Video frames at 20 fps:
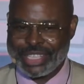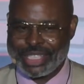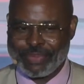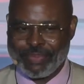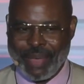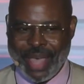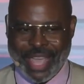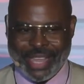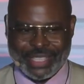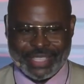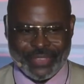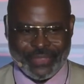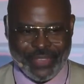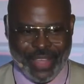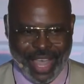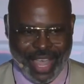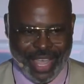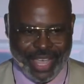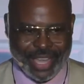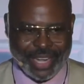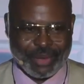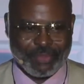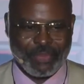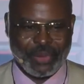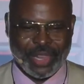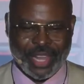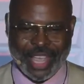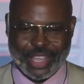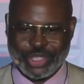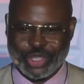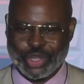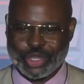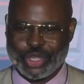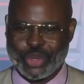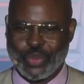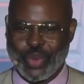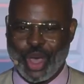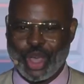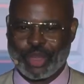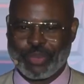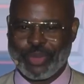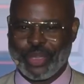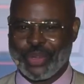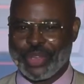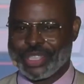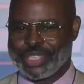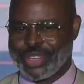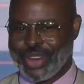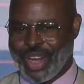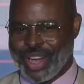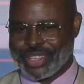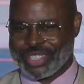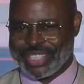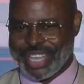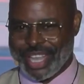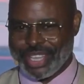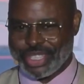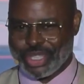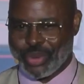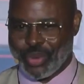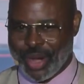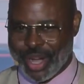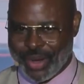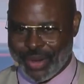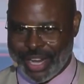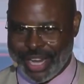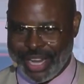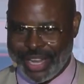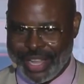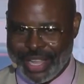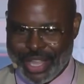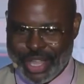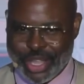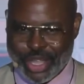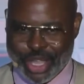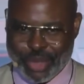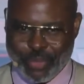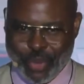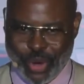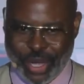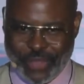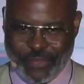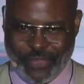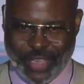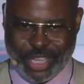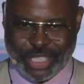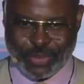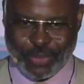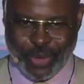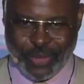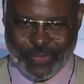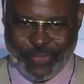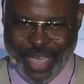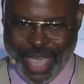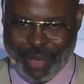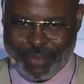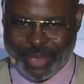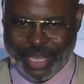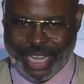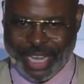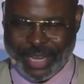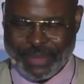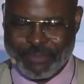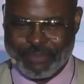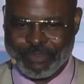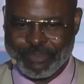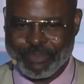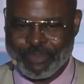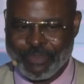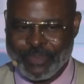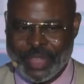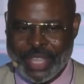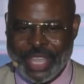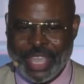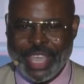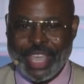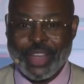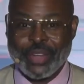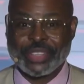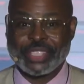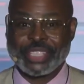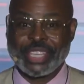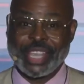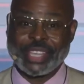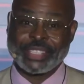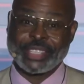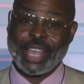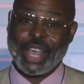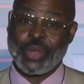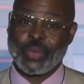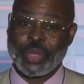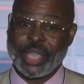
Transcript: my divine pleasure to welcome you into our sanctuary. Good morning, Facebook family. Here at CSL, we